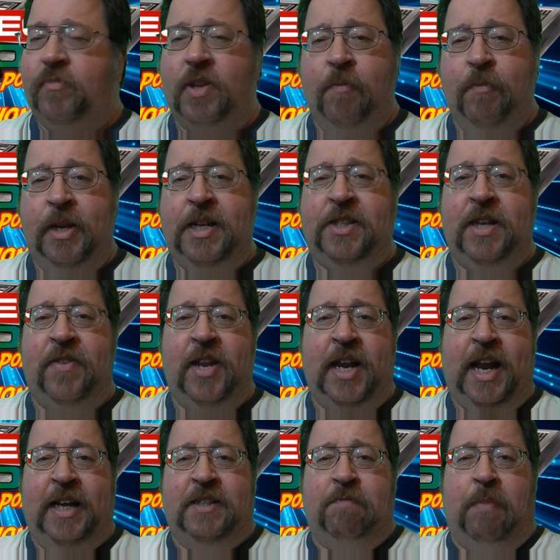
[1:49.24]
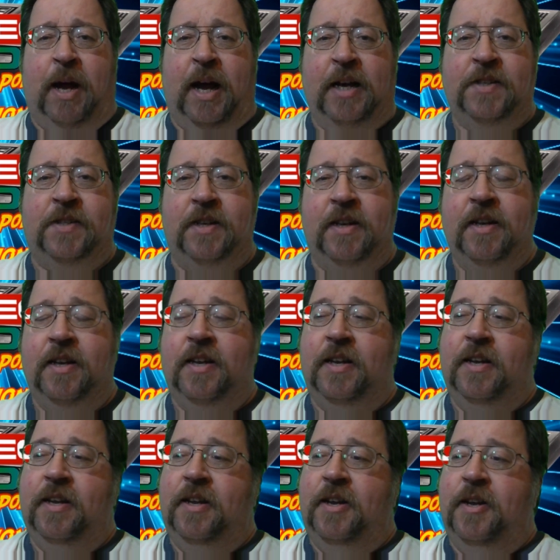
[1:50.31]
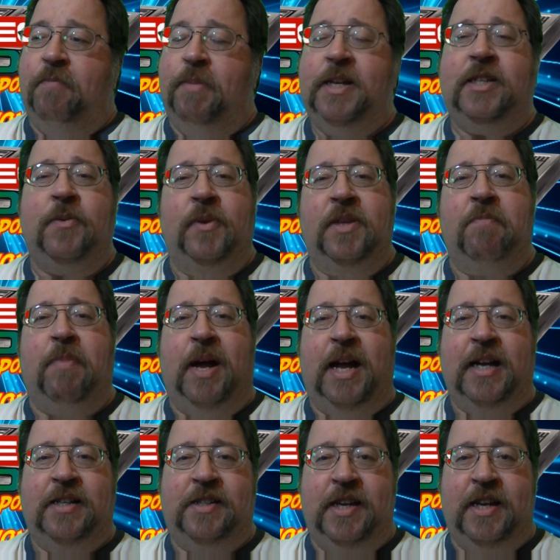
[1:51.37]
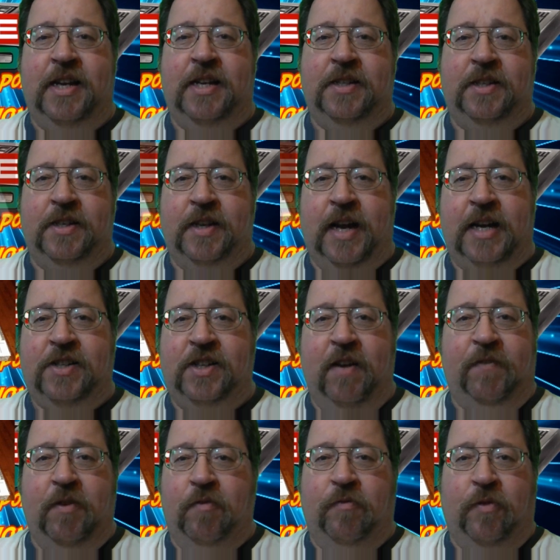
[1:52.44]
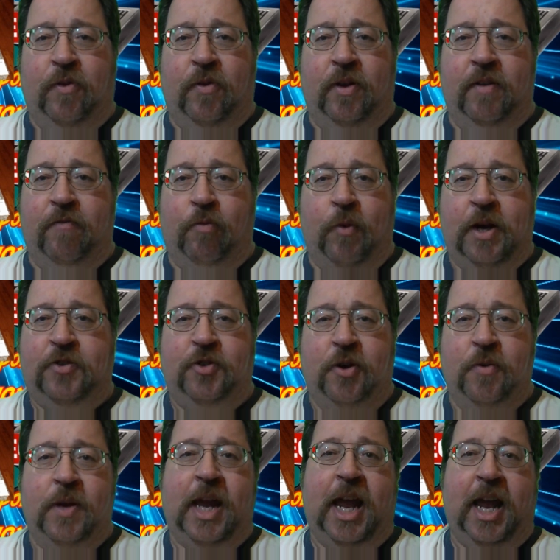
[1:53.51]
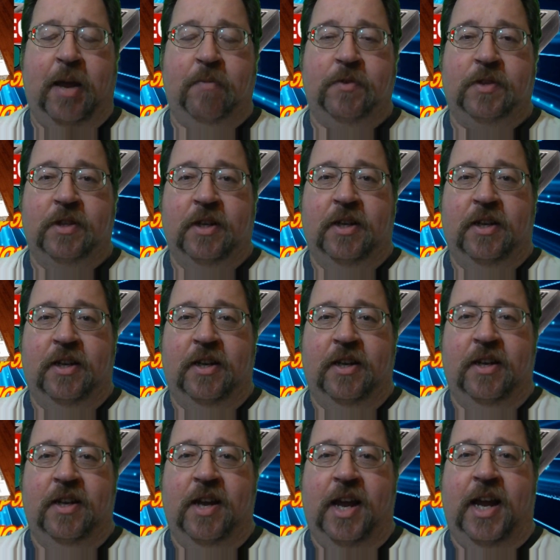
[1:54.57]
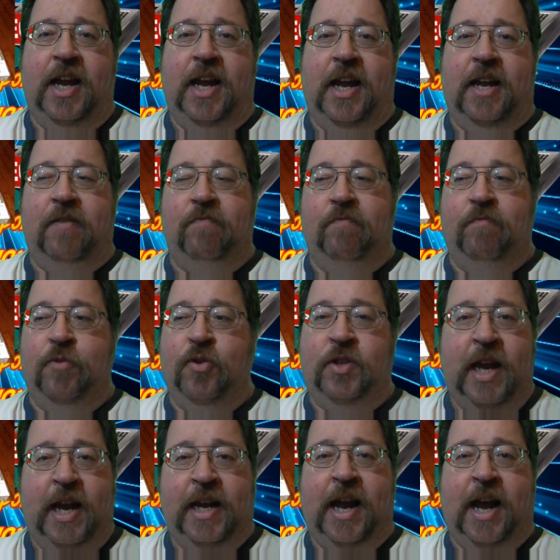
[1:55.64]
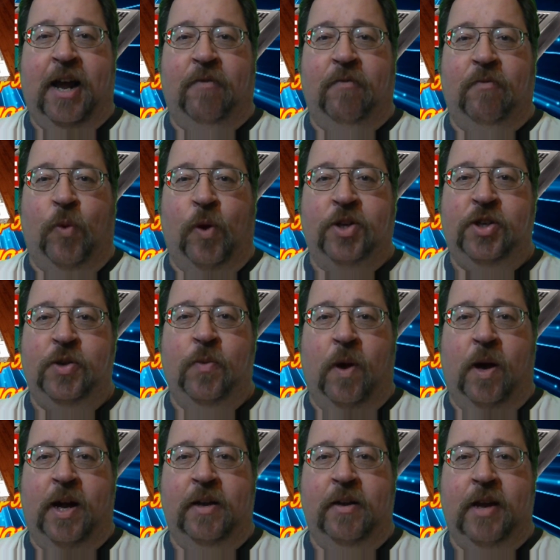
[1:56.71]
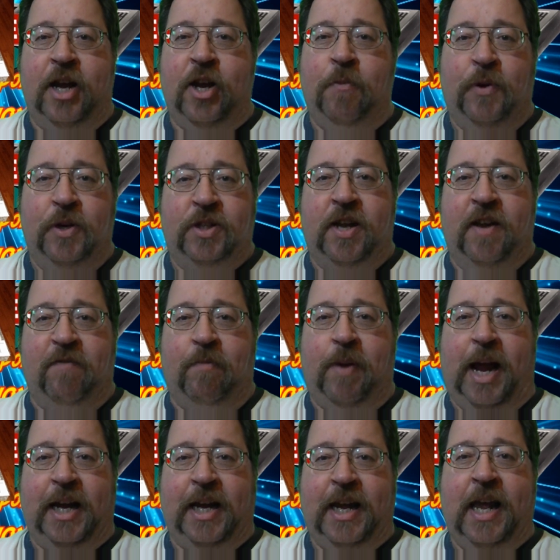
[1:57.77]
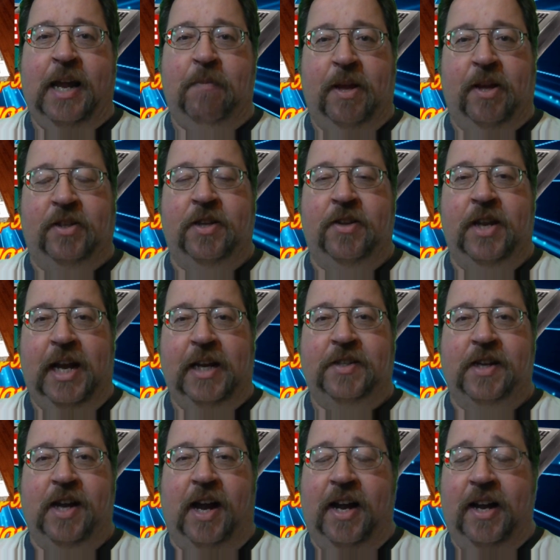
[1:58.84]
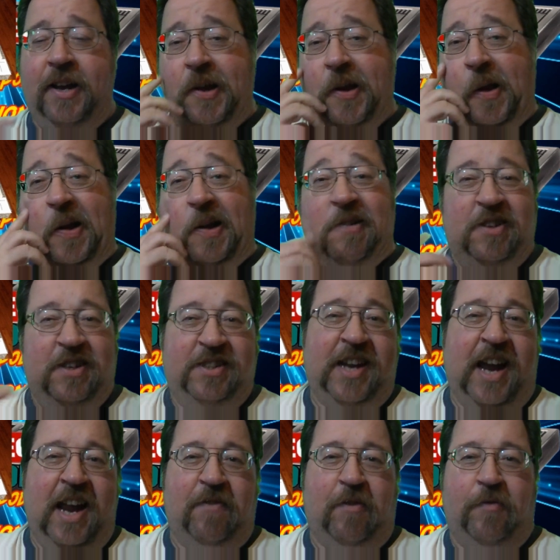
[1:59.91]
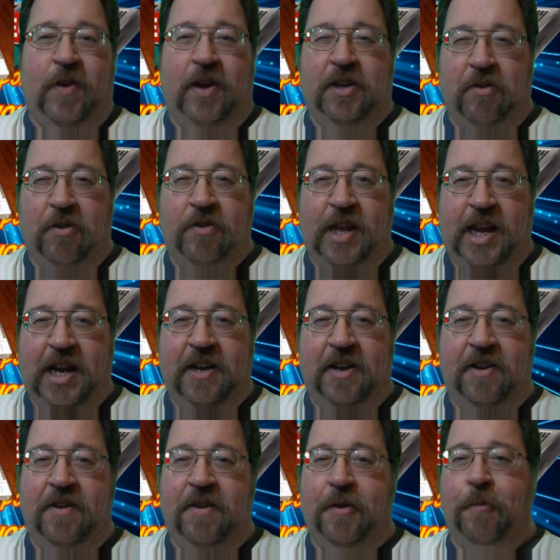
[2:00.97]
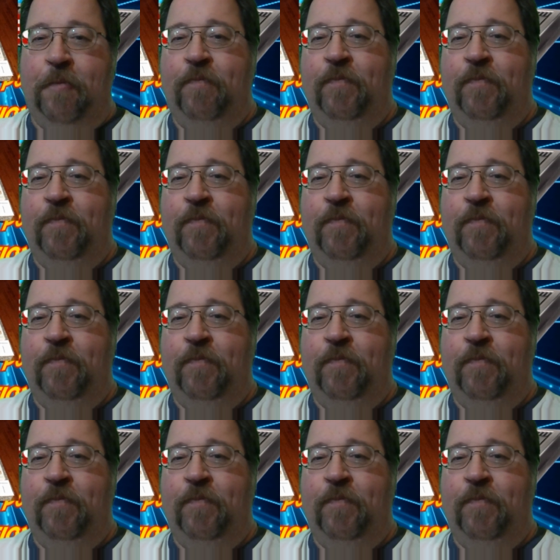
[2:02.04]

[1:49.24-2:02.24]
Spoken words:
But he's getting the next box, and basically what the box is I stuffed it full of retro games. And you take out what you want and you put stuff back in and mail it to the next guy. It's kind of a fun little thing to do.